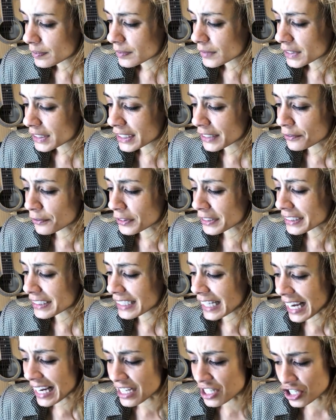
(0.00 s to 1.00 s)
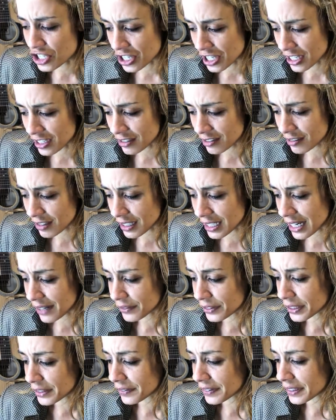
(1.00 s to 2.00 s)
Differentiation. I
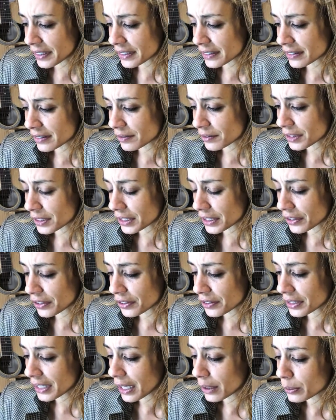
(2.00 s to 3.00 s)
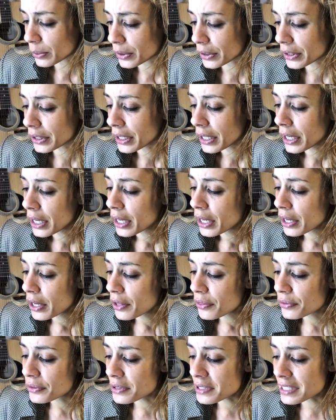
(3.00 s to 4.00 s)
never even really heard that word.
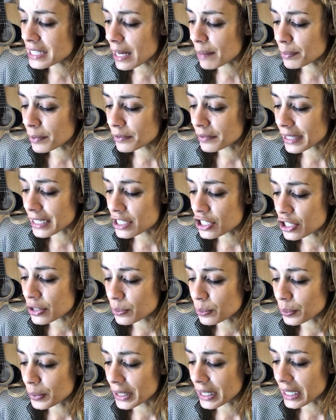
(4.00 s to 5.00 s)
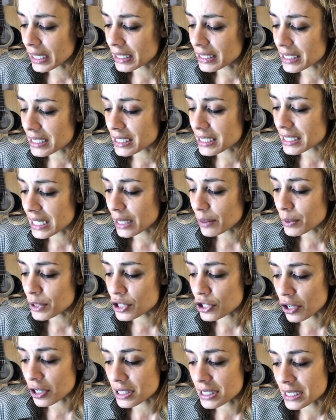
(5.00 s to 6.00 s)
Through separation, we distinguish
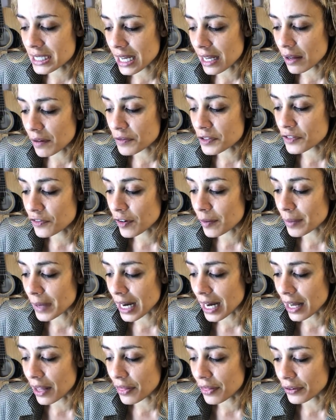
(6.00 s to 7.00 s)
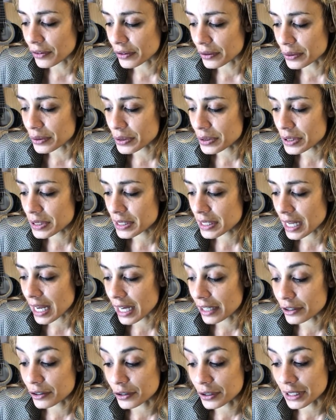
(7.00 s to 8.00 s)
ourselves from others
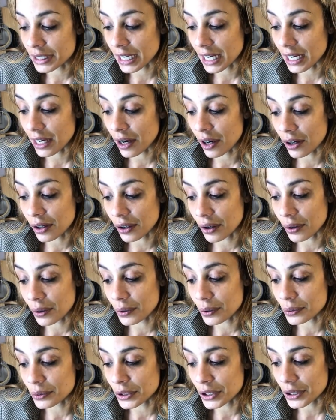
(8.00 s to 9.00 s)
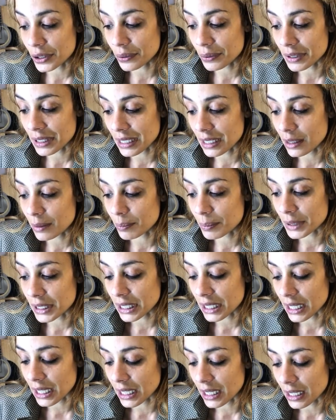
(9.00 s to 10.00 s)
and create our own unique
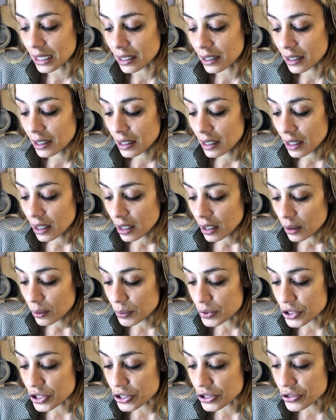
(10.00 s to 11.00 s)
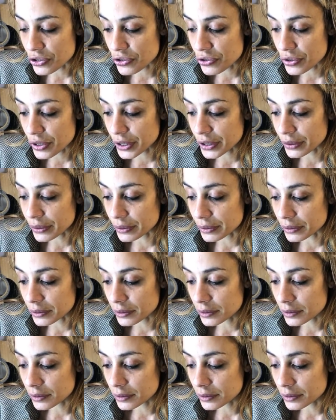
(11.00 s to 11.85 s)
being, which is true.